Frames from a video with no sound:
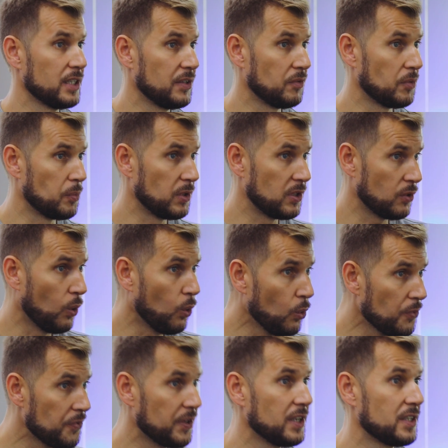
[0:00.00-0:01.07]
even with all
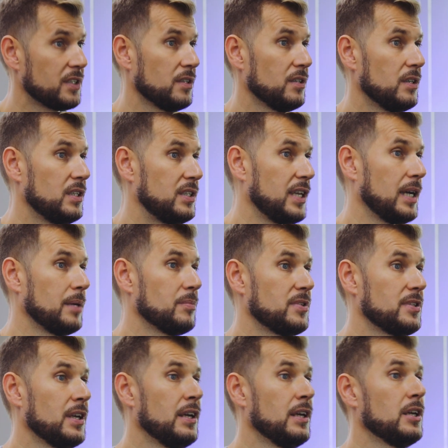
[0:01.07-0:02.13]
these
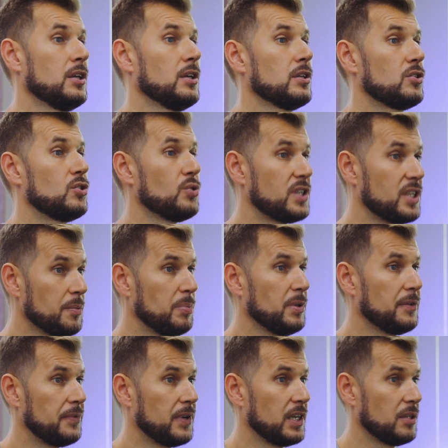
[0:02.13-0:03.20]
attempts to
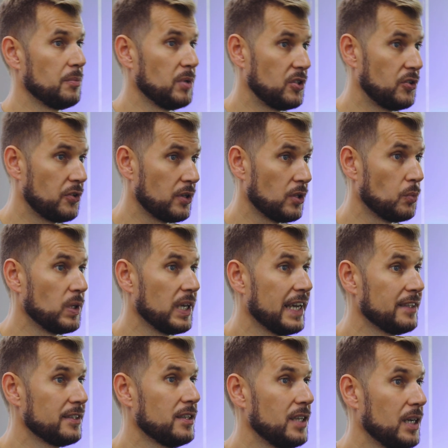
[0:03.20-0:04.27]
simplify the material, we
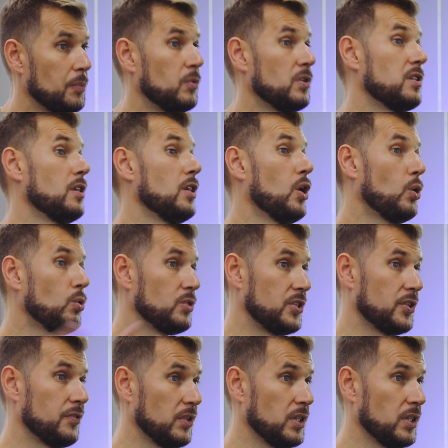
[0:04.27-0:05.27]
ended up with loads of